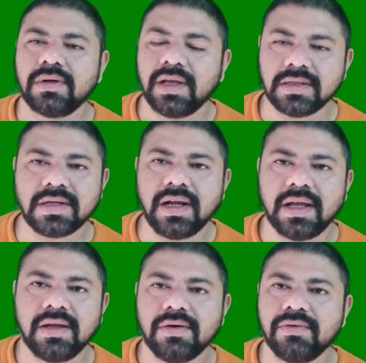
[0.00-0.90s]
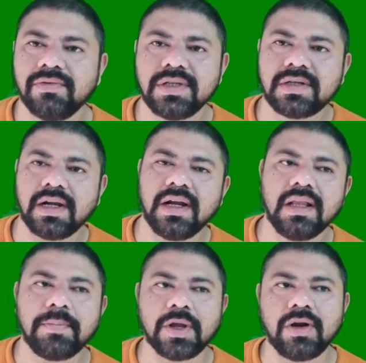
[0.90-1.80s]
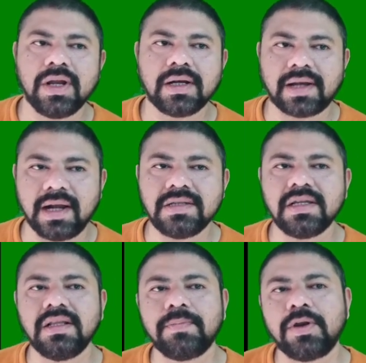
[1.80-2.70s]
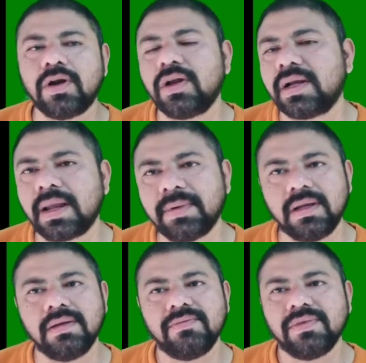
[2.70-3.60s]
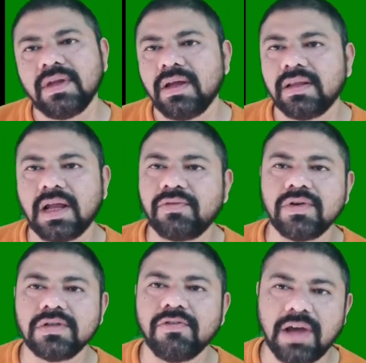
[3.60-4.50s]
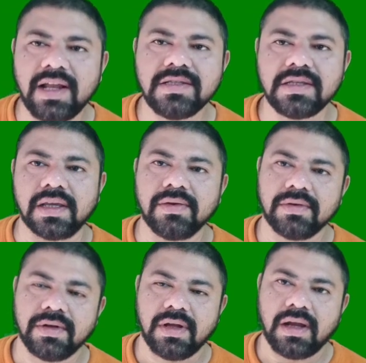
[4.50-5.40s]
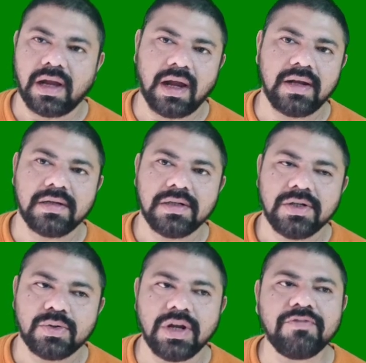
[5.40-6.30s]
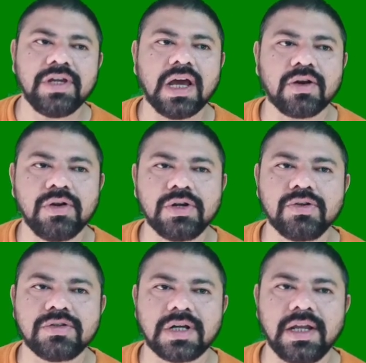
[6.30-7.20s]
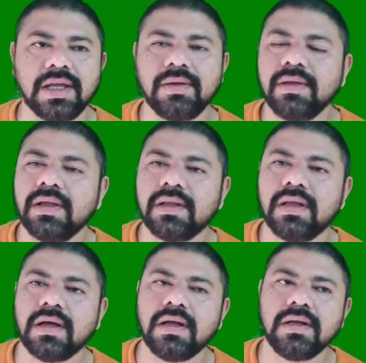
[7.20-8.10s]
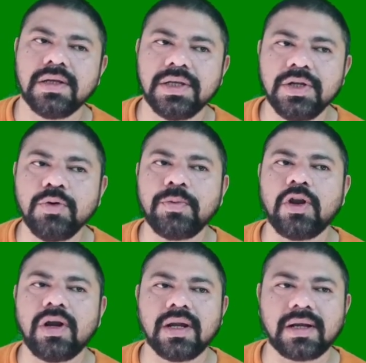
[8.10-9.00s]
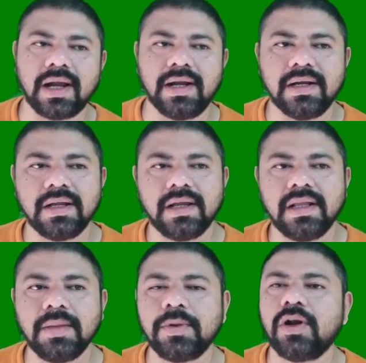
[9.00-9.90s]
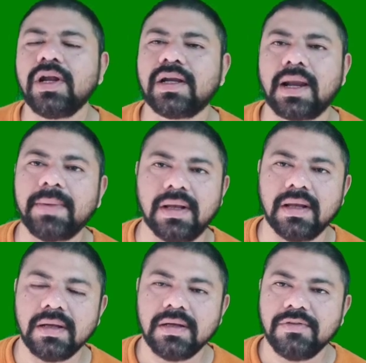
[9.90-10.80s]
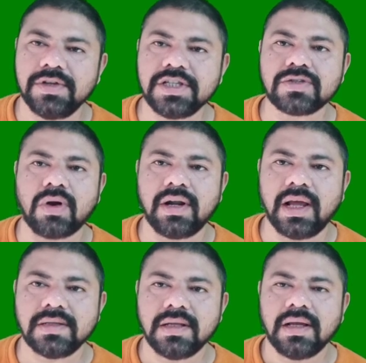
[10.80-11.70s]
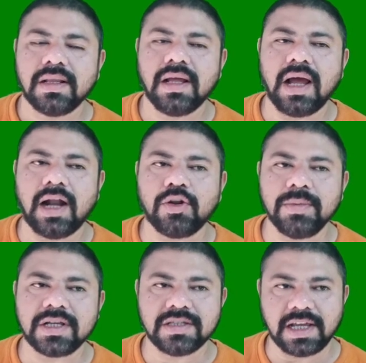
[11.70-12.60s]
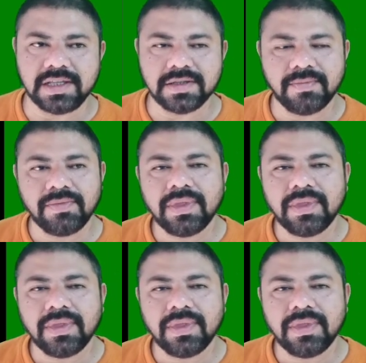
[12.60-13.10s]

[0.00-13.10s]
Yesterday, we studied the periodic trends in the periodic table, that was the valency, and today we are going to study the new periodic trend in the periodic table, which is called as the atomic size.